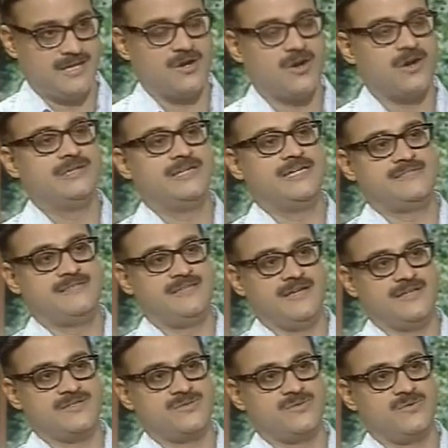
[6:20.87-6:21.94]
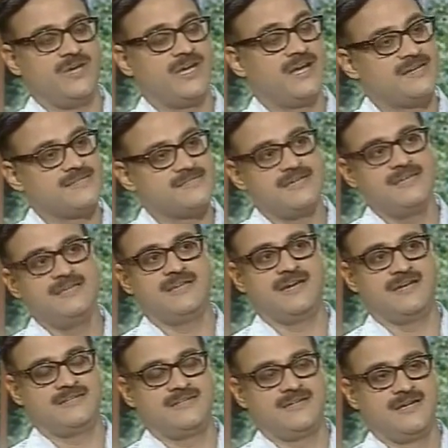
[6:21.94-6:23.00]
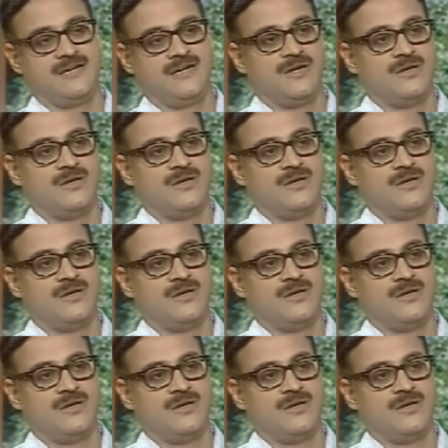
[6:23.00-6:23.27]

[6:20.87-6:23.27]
take all these things, we can see that